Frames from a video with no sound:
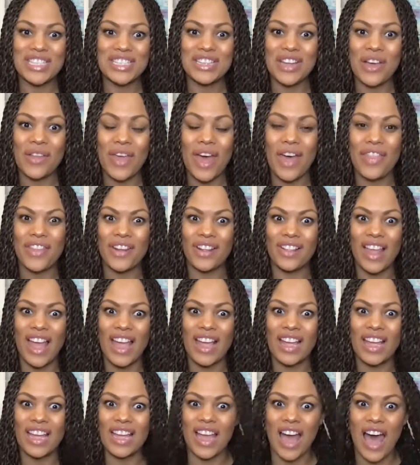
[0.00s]
know that. They're
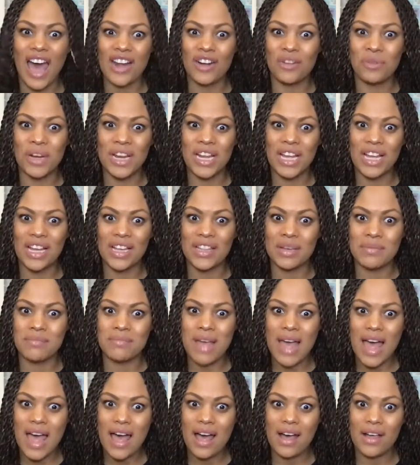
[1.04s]
like, gonorrhea of the
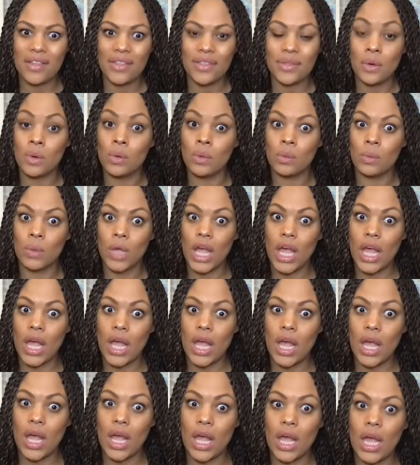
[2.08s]
mouth?
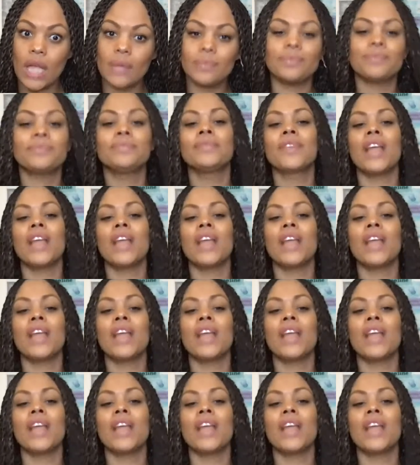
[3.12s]
What?